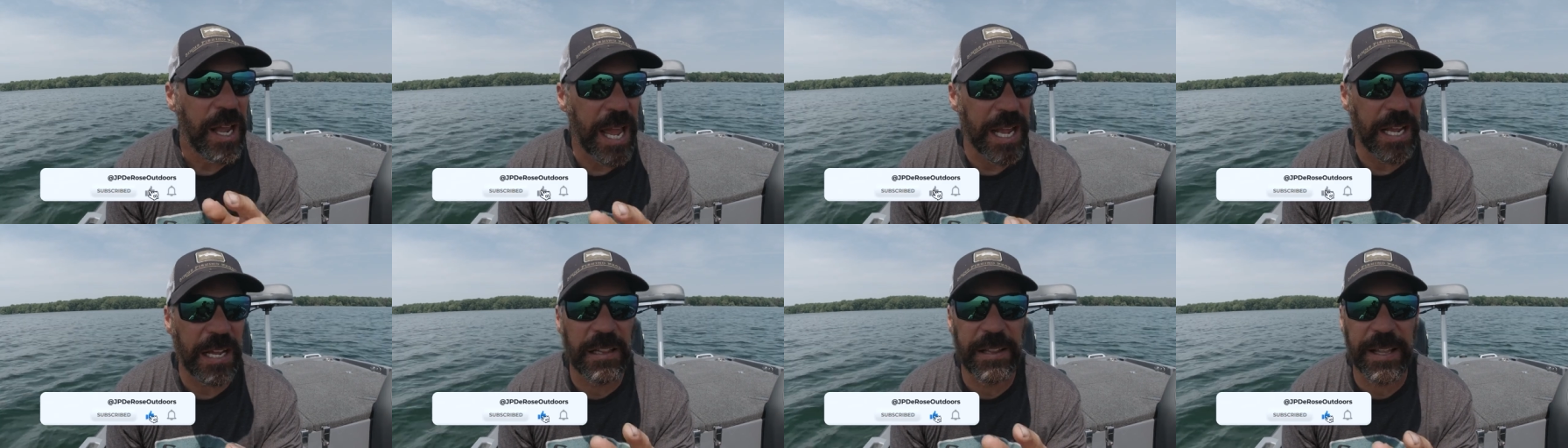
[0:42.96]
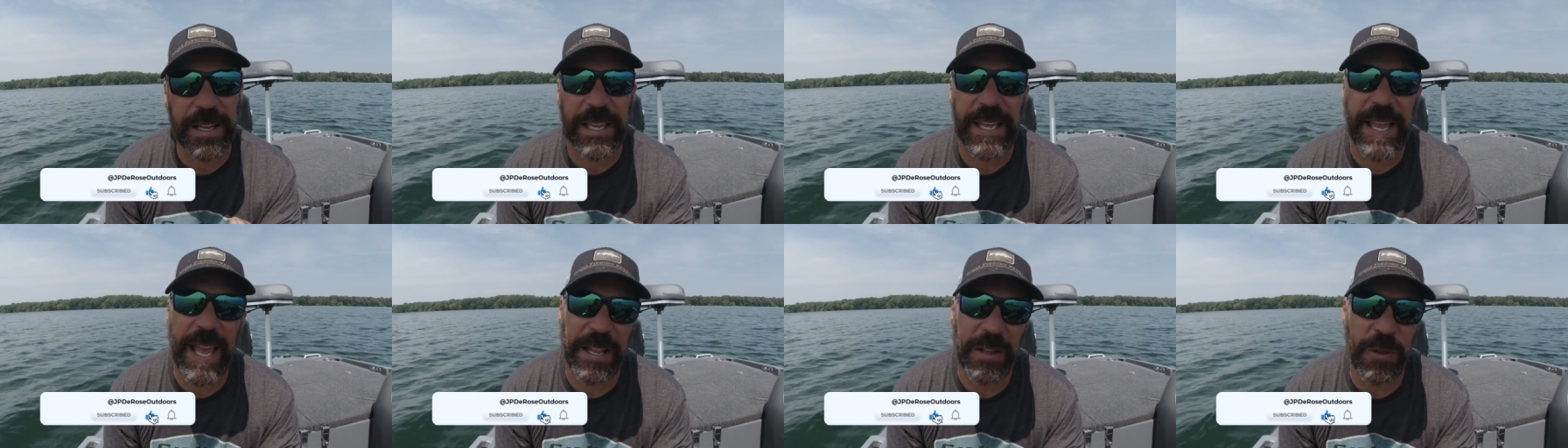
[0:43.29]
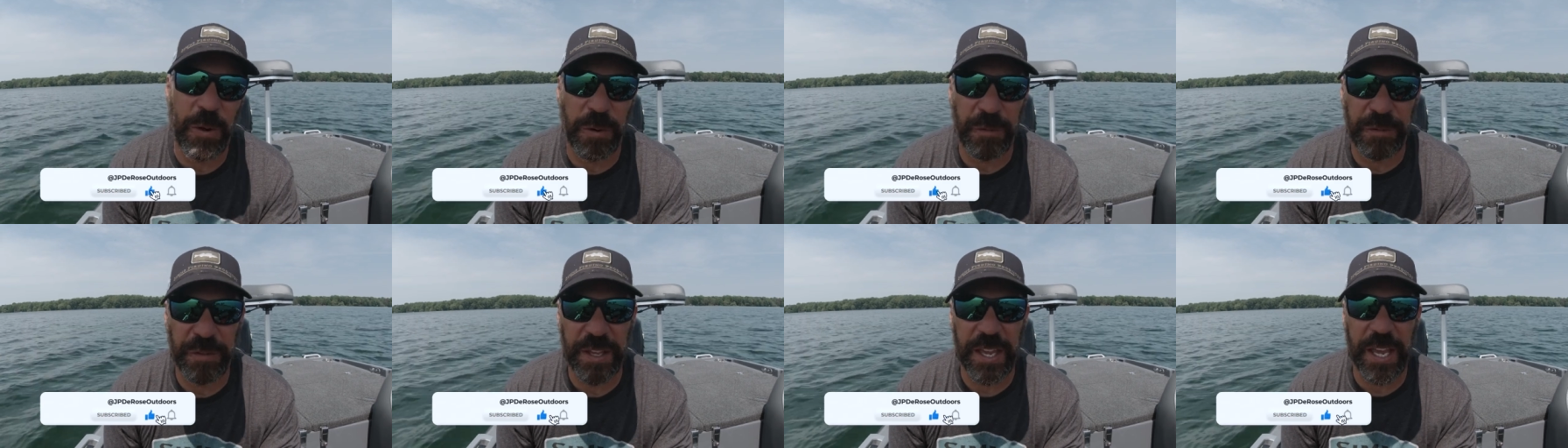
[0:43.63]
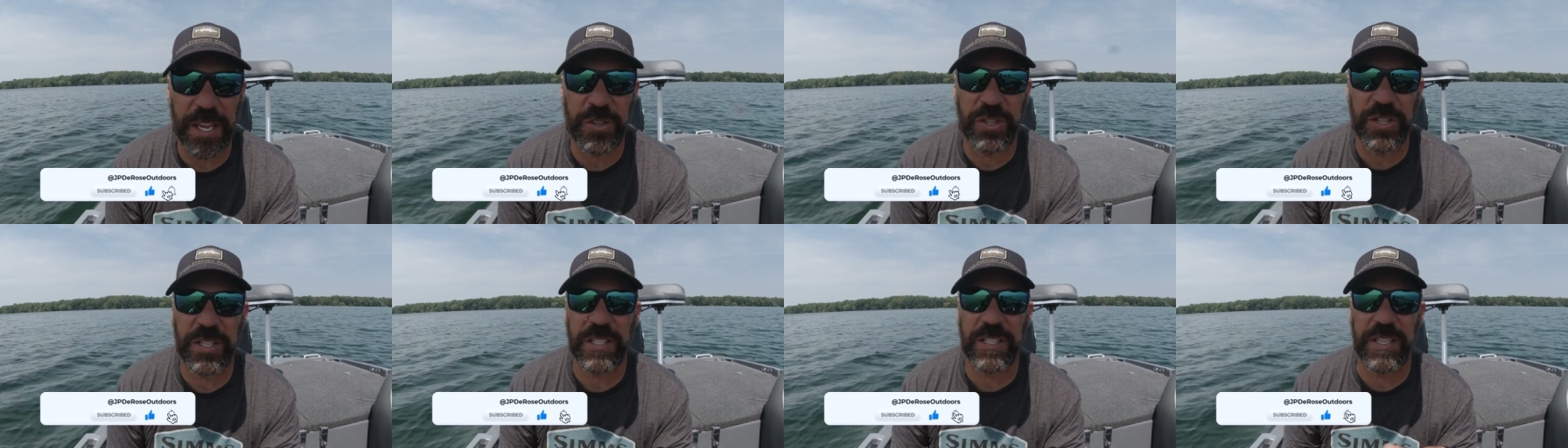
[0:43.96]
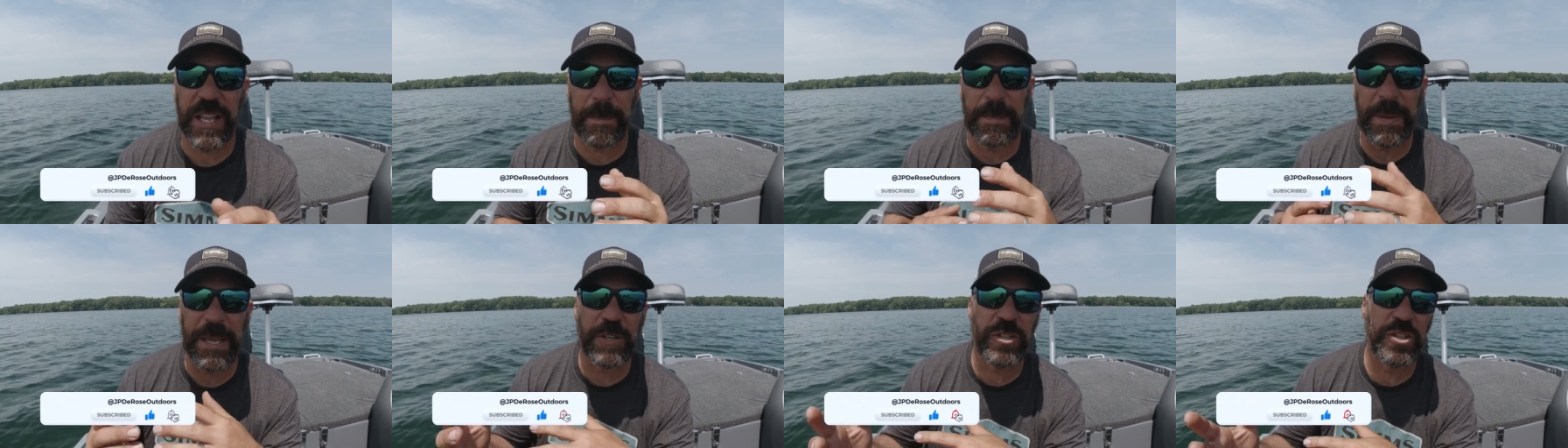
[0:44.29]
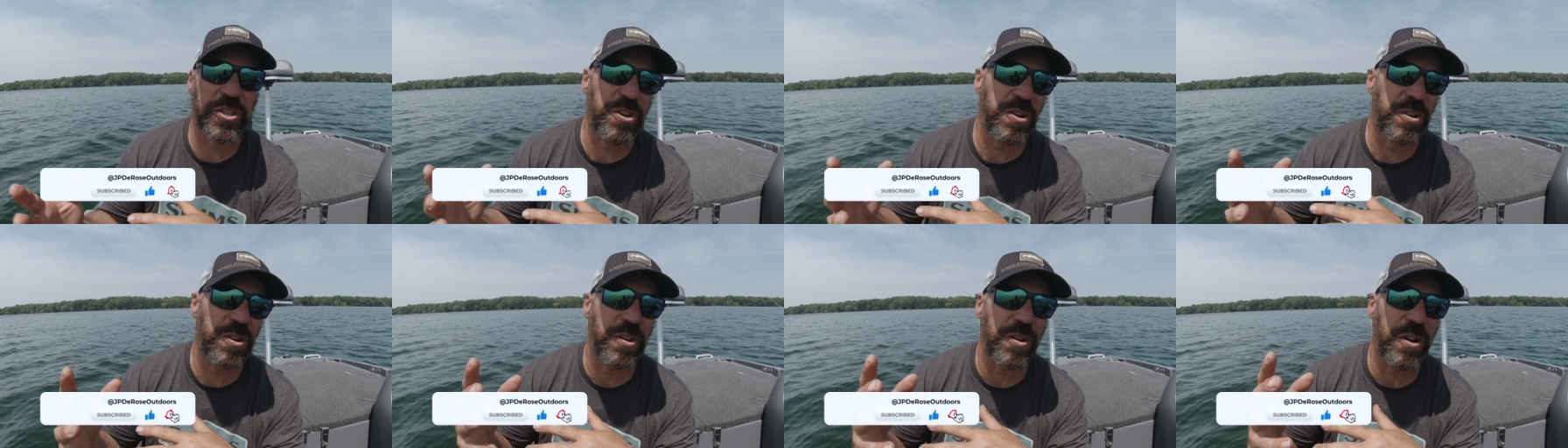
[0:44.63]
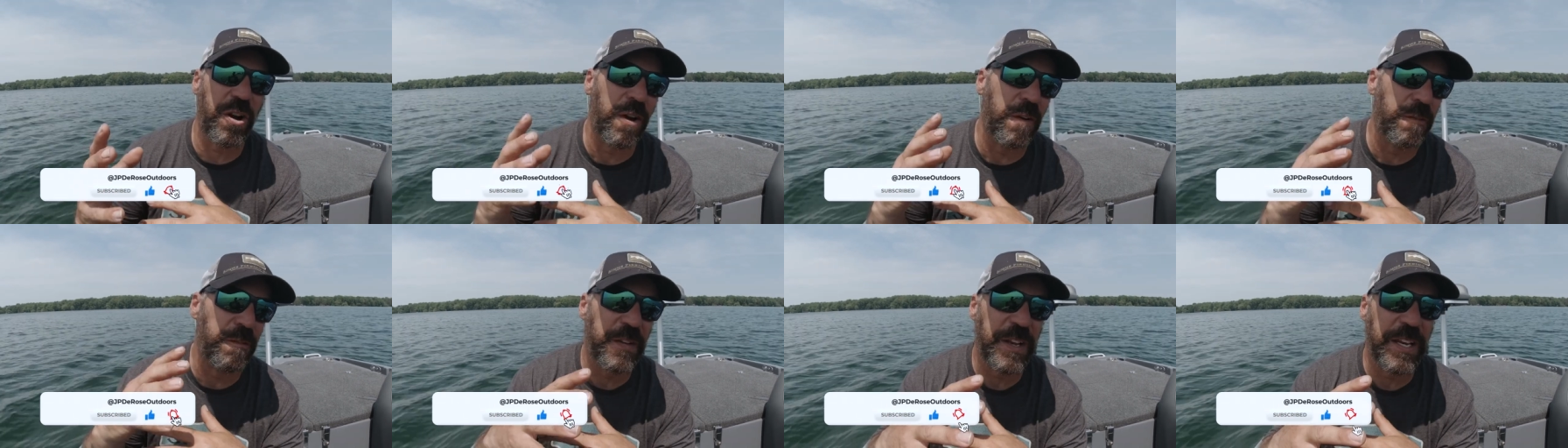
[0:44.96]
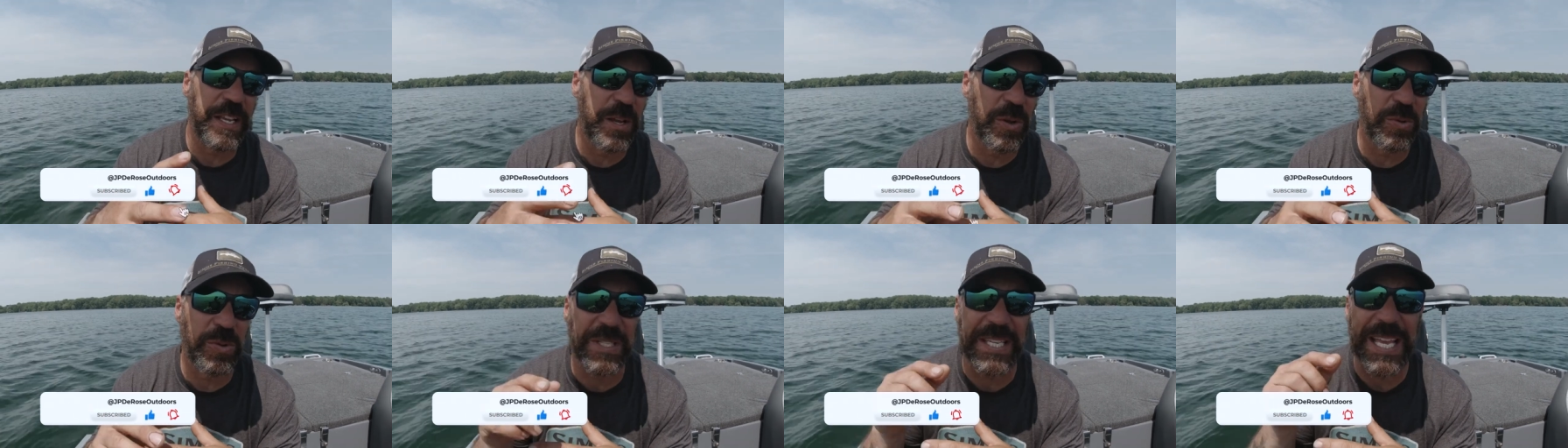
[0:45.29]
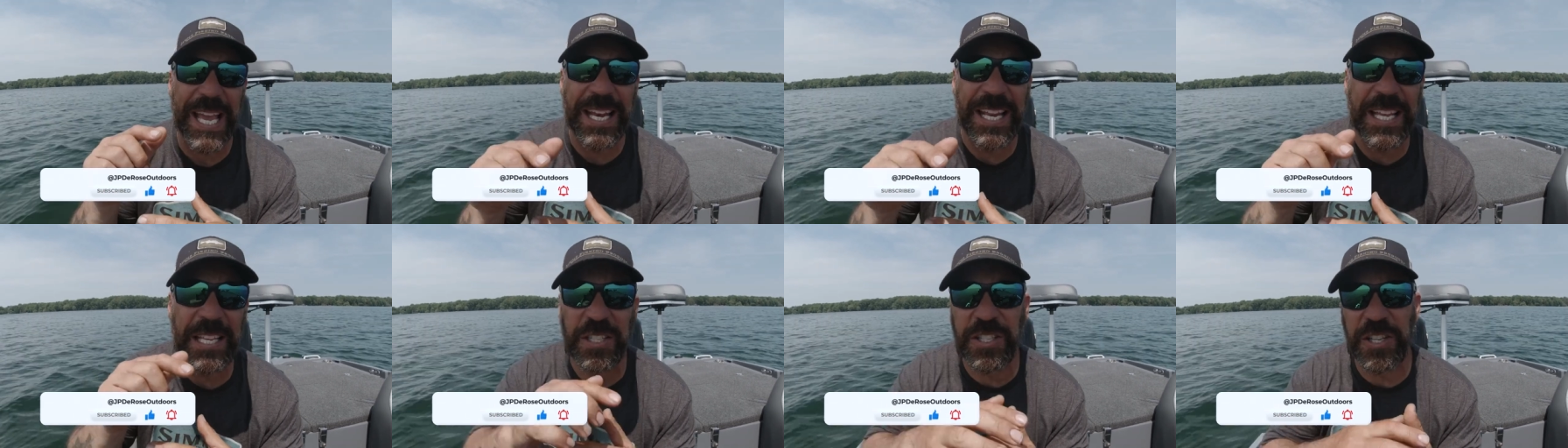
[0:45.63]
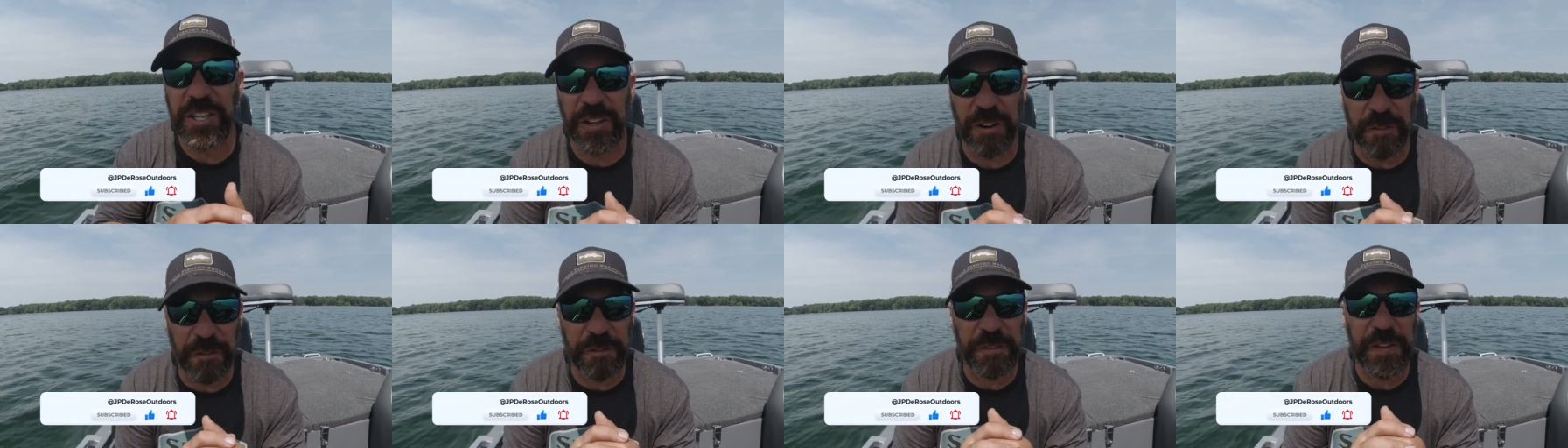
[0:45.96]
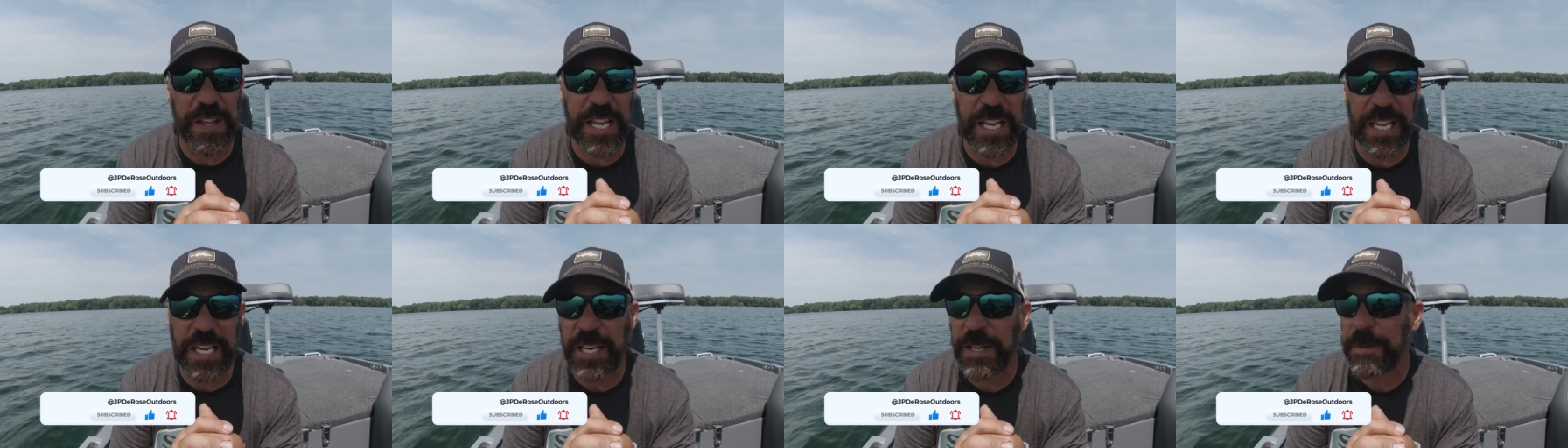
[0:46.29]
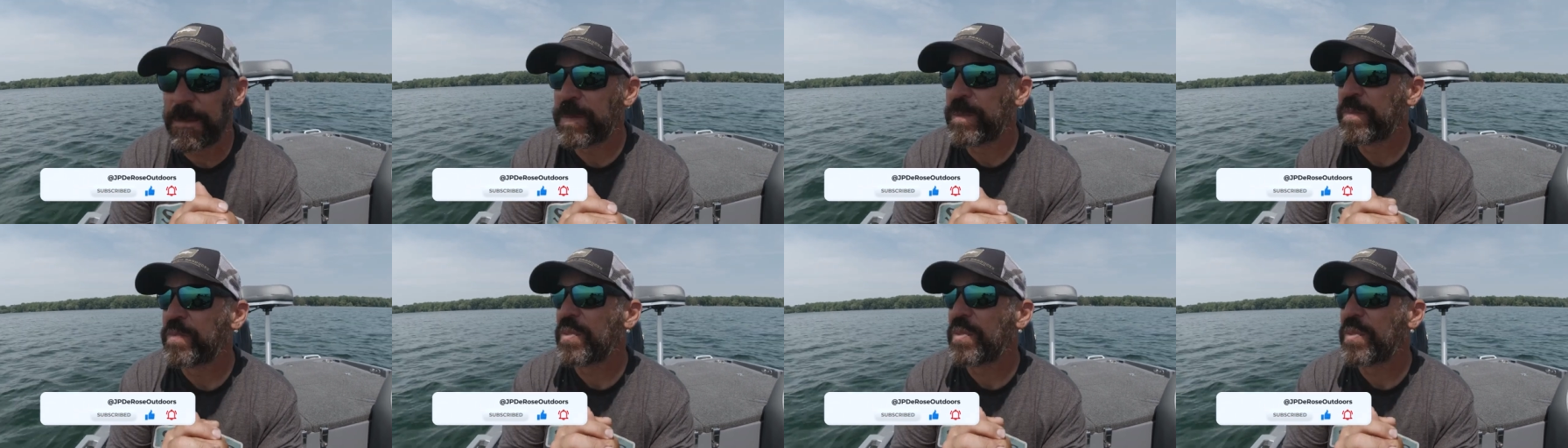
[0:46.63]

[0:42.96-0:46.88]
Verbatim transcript: and click get notifications. That makes sure our videos get into your feed